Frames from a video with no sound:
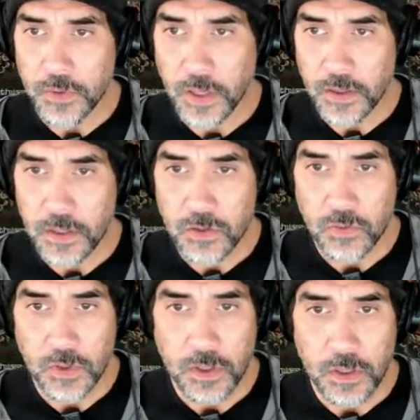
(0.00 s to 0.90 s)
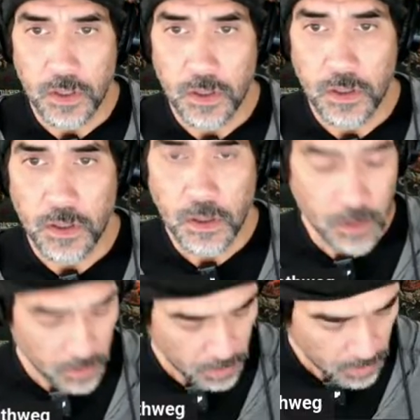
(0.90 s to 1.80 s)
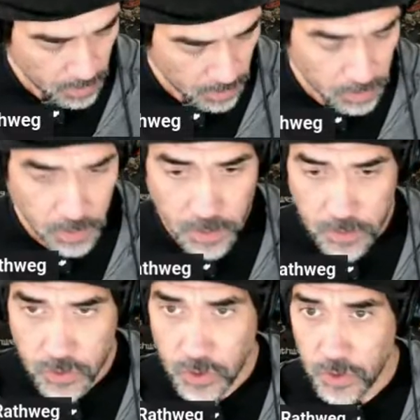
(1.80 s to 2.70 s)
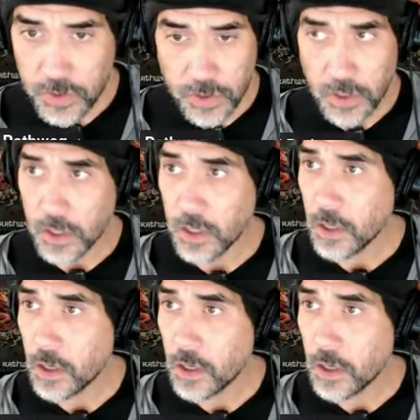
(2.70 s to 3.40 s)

take this one. Control C.